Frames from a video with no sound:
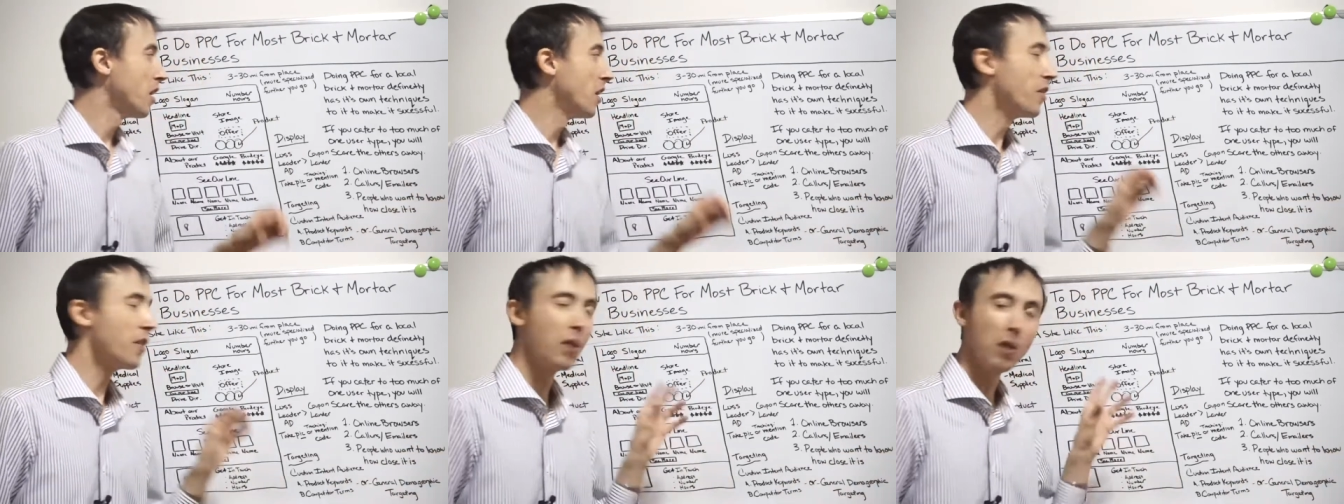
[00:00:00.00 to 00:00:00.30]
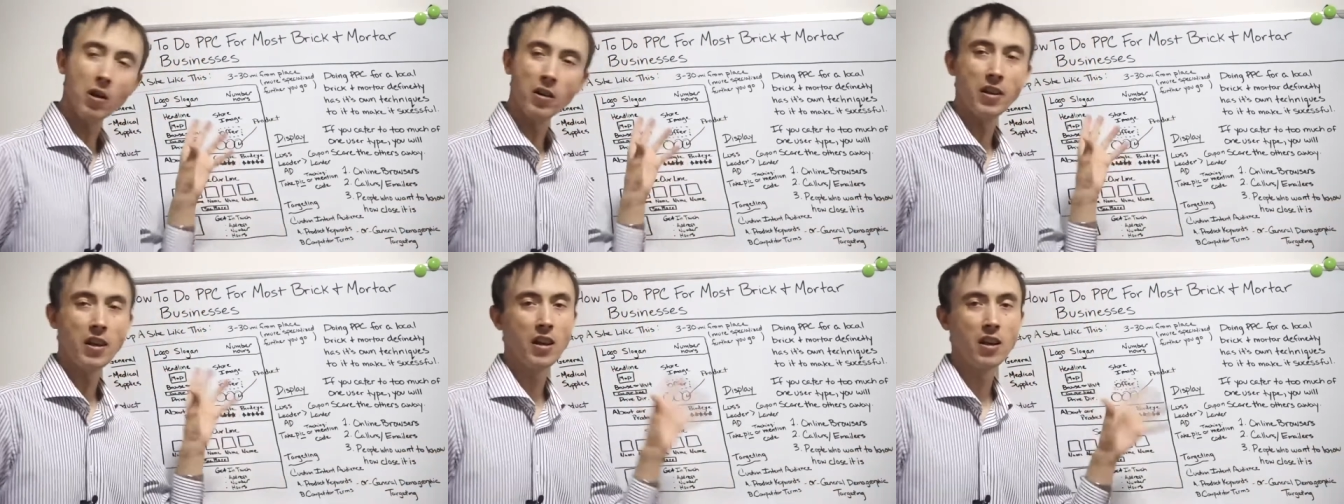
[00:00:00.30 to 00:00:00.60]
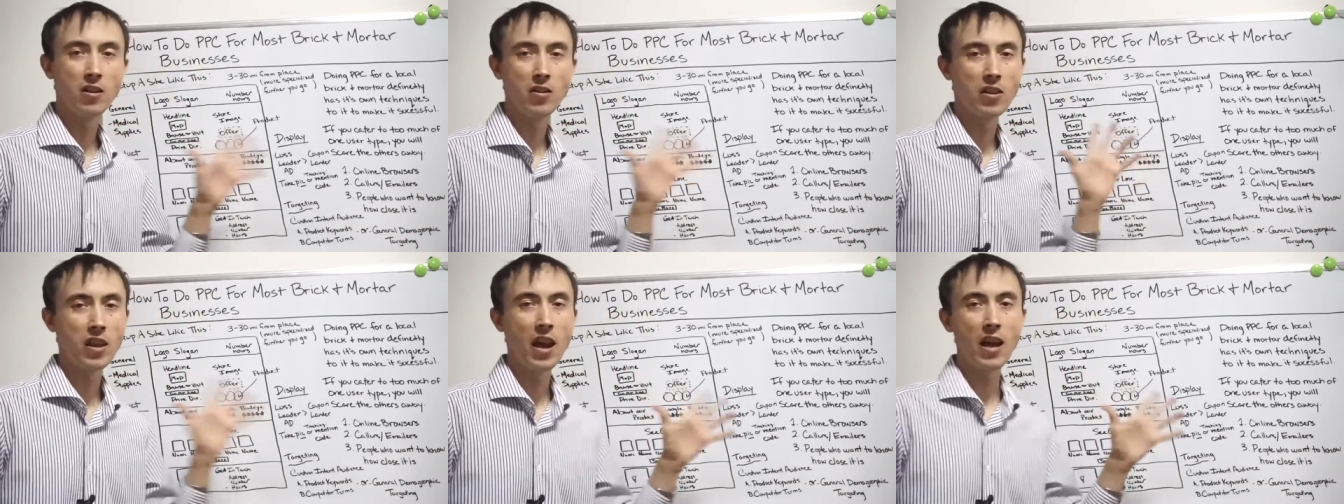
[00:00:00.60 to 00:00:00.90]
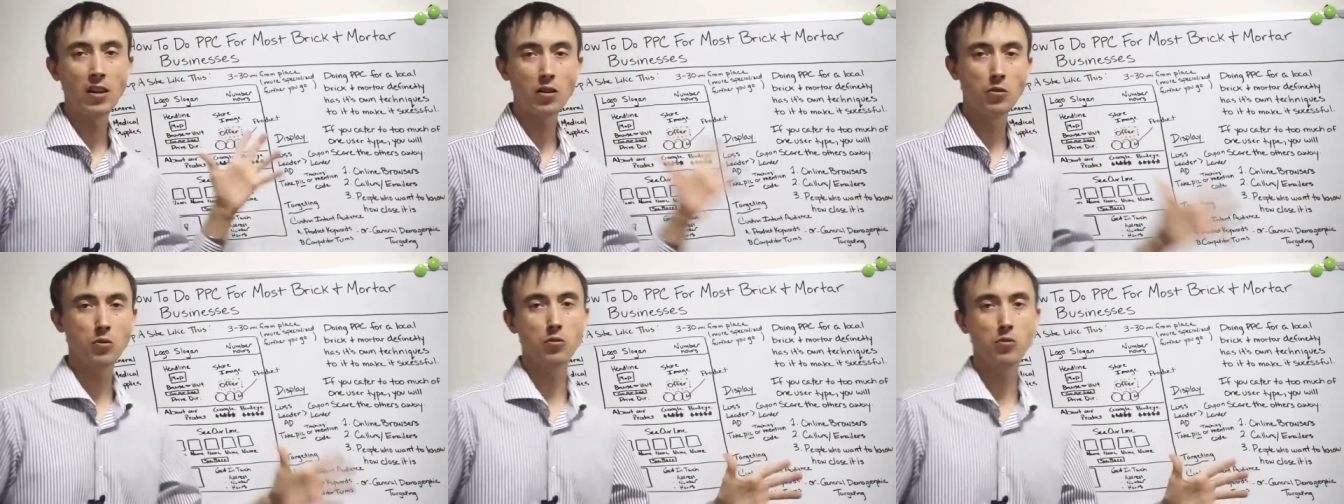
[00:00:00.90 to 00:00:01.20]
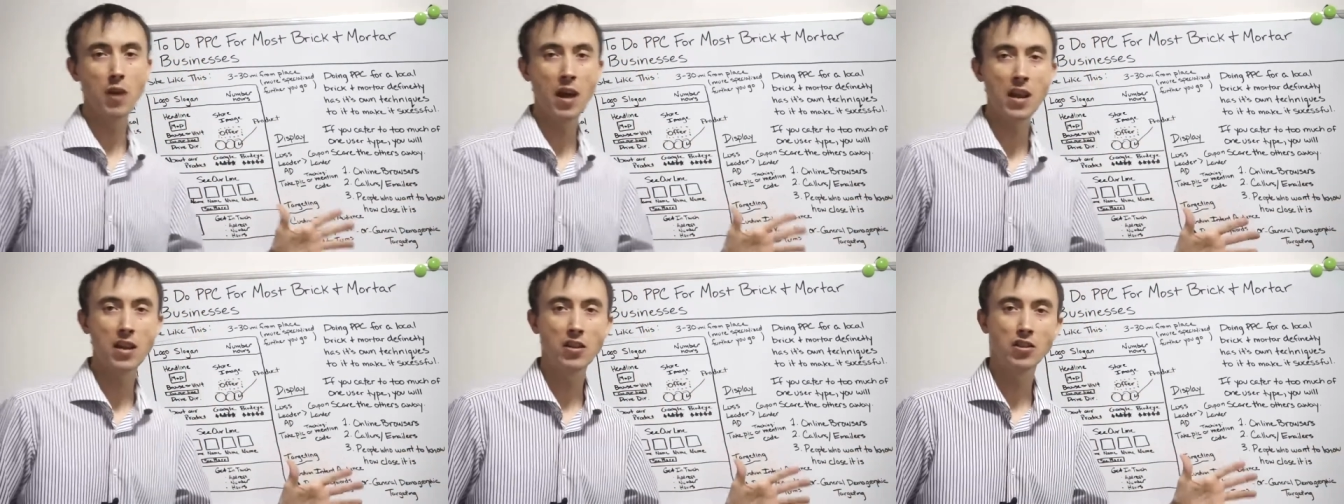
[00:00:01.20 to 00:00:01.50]
And then I'll get into the actual
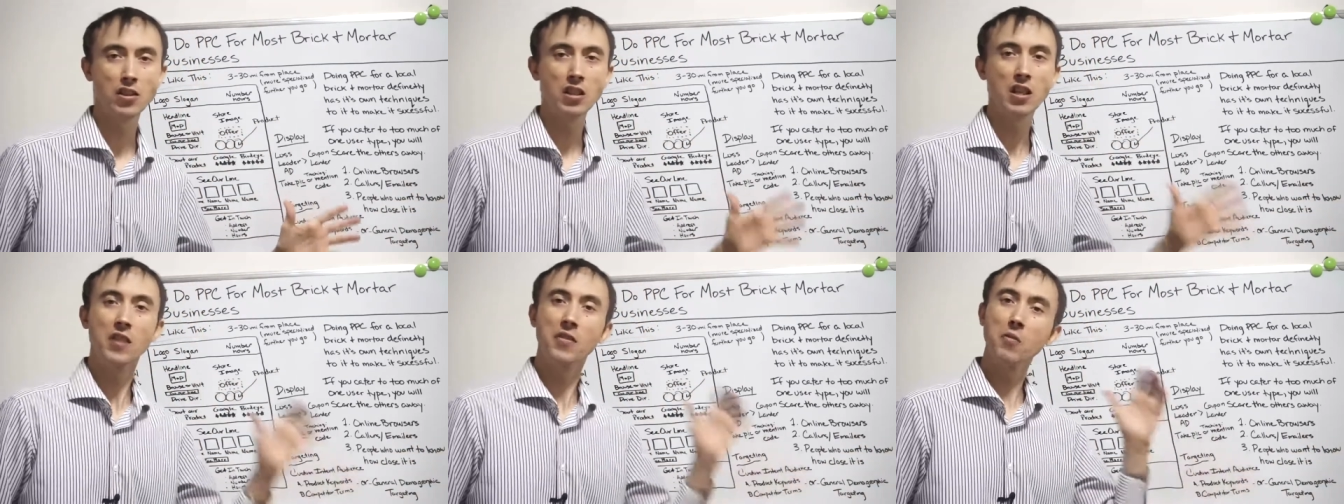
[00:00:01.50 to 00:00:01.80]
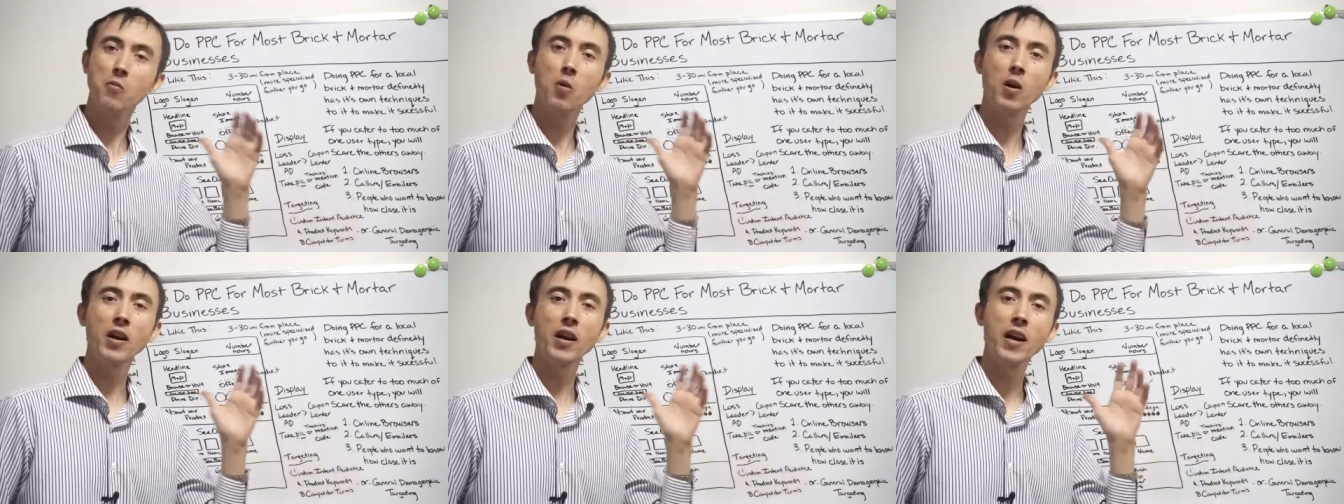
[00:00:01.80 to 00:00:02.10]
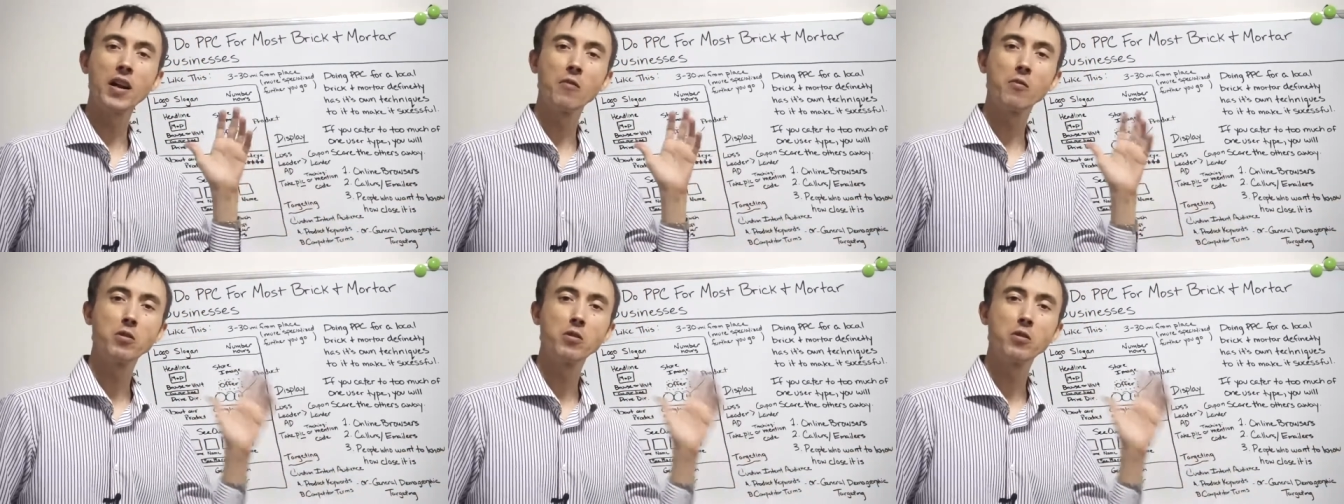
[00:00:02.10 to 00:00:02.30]
strategy and then what kind